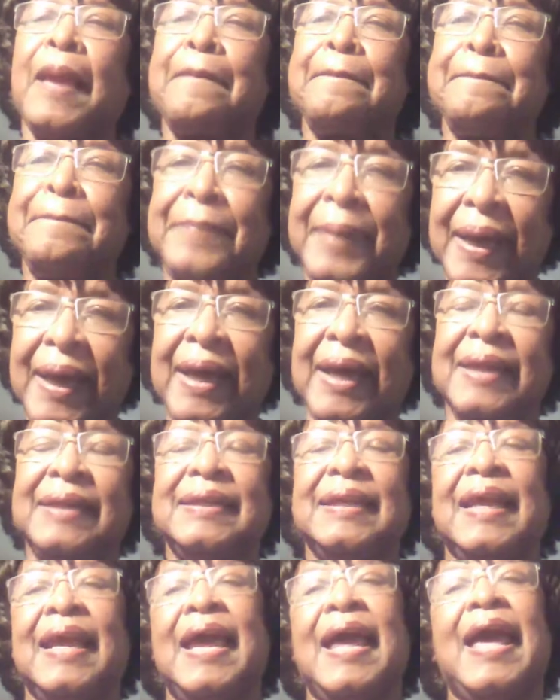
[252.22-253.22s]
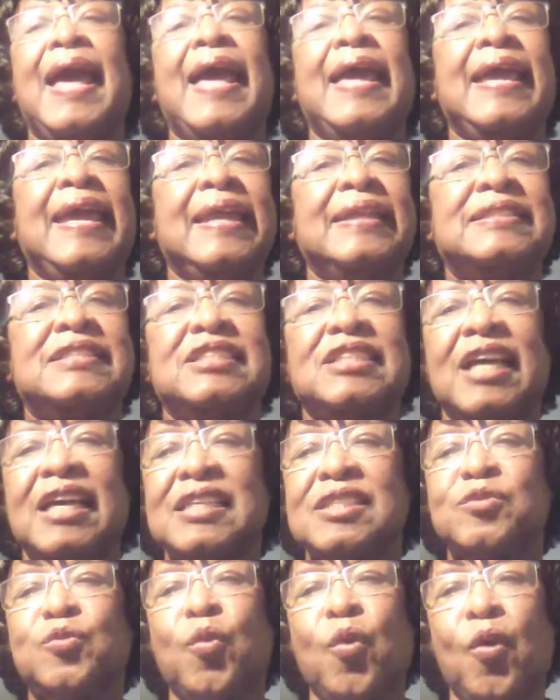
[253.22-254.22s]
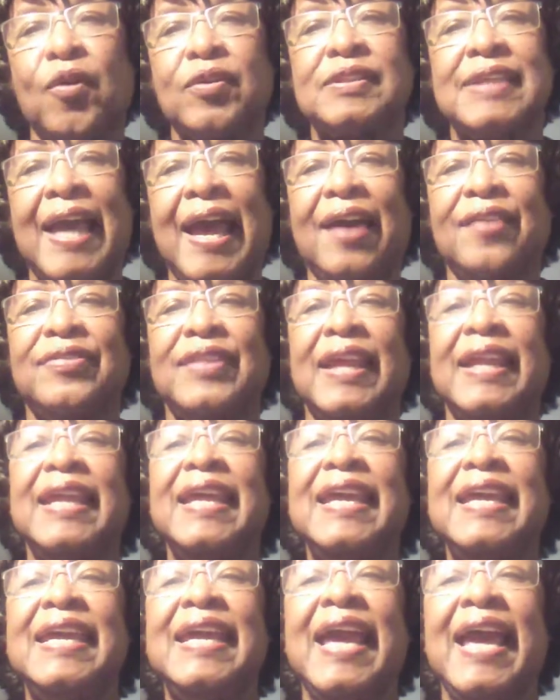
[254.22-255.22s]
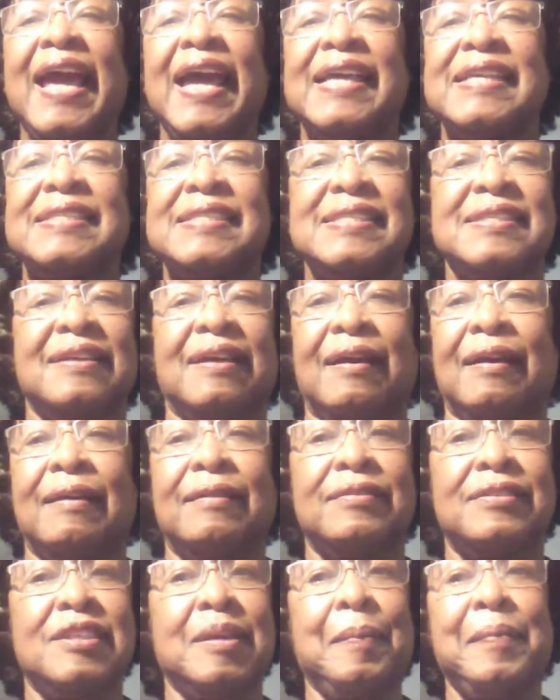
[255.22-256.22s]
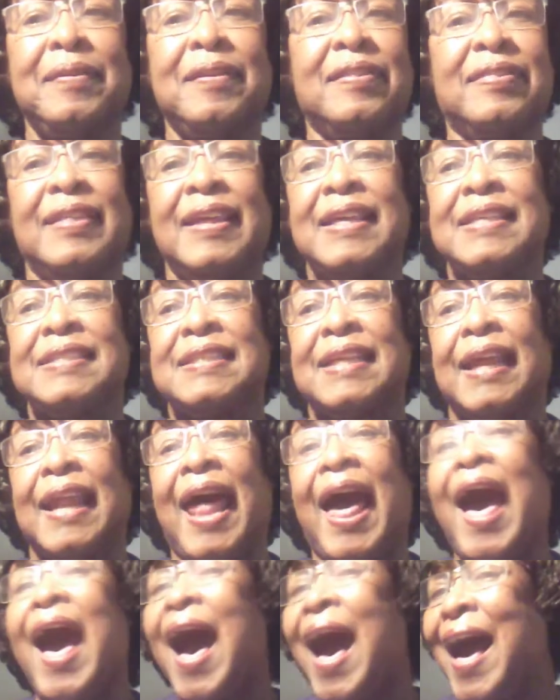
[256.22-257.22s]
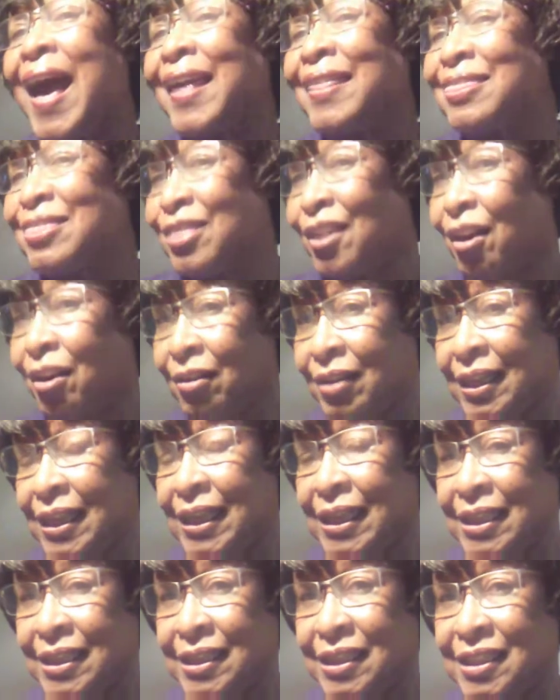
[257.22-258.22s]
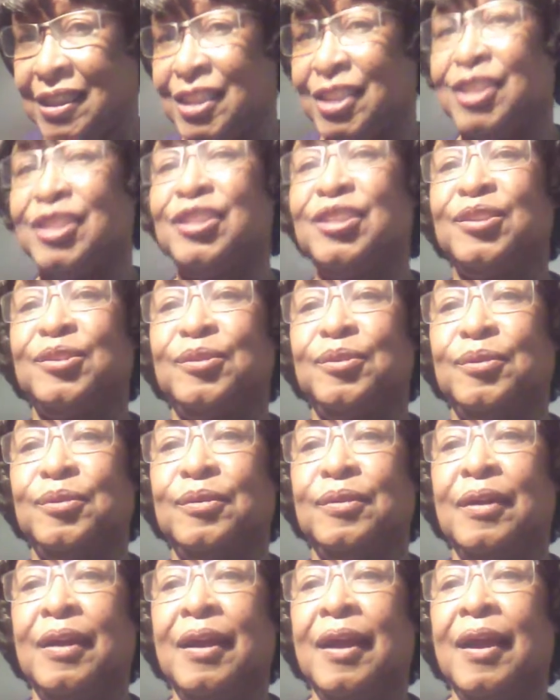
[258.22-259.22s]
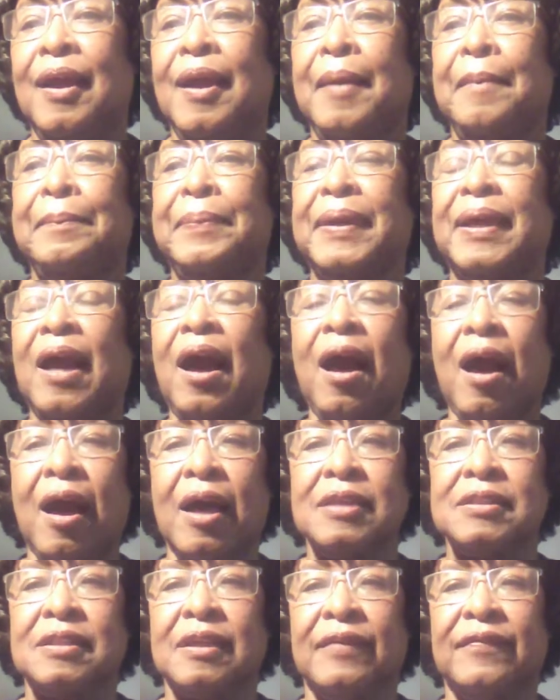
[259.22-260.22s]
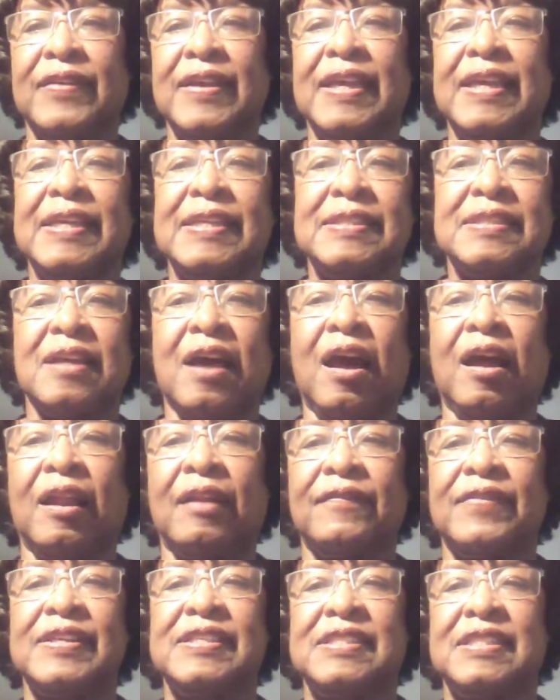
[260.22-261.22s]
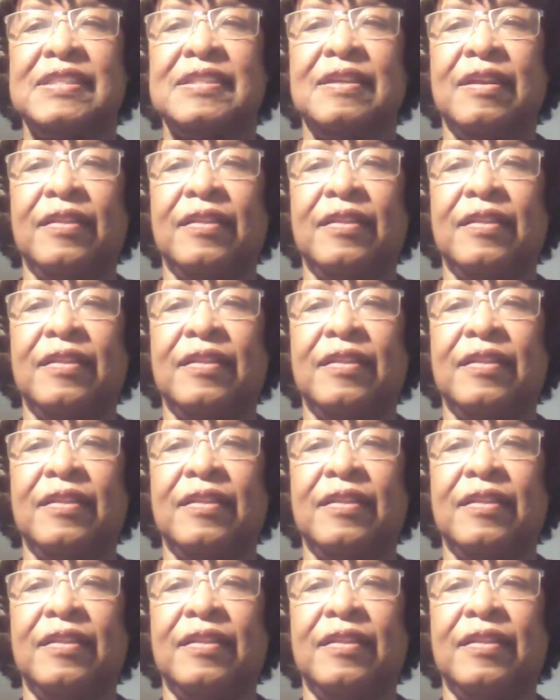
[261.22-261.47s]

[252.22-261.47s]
But it's just worked out that he has some of the things that I thought he couldn't do because of his all of his